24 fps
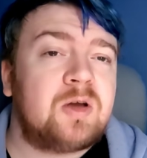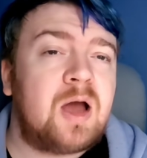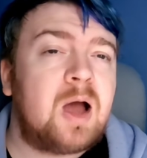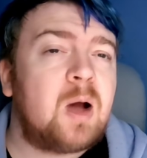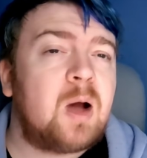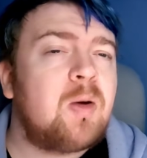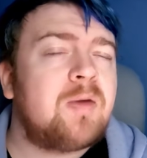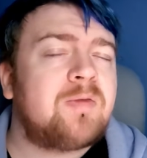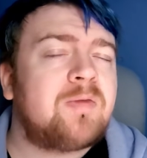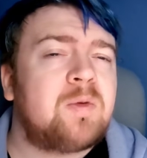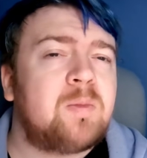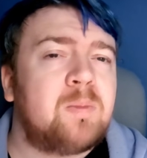
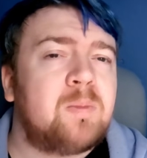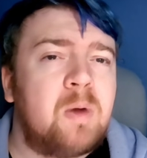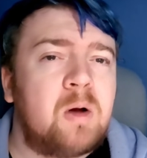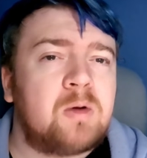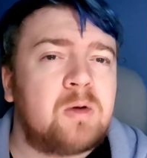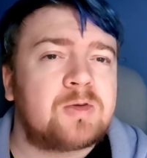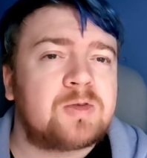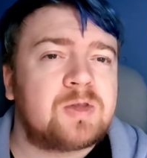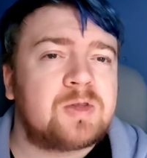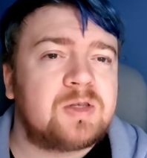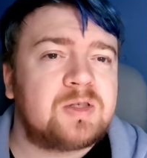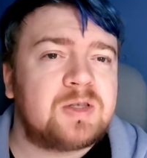However,
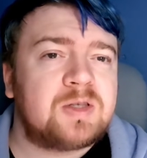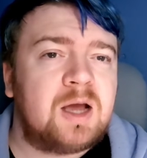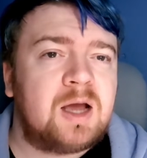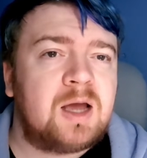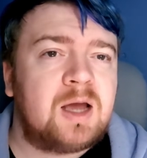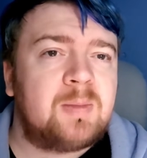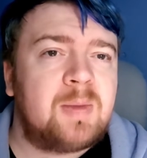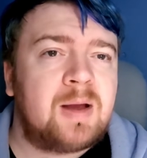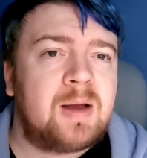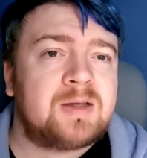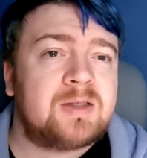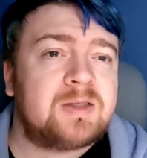most of the
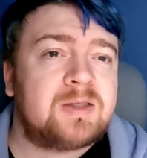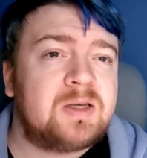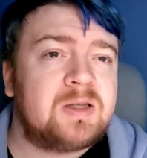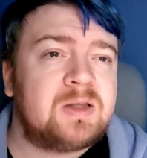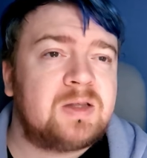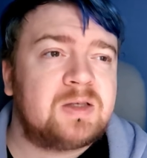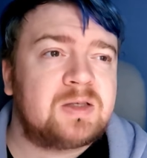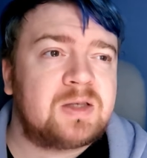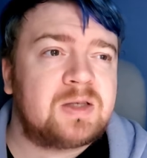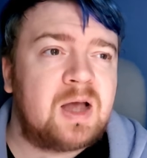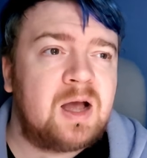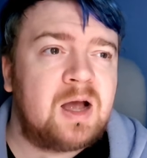time I see
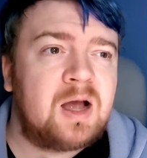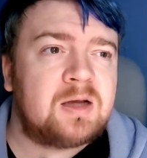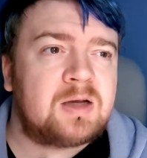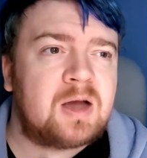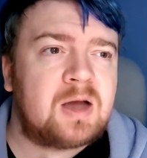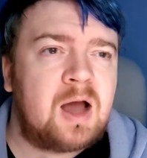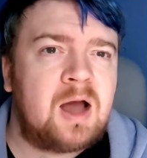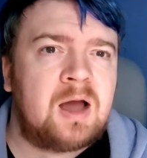this card,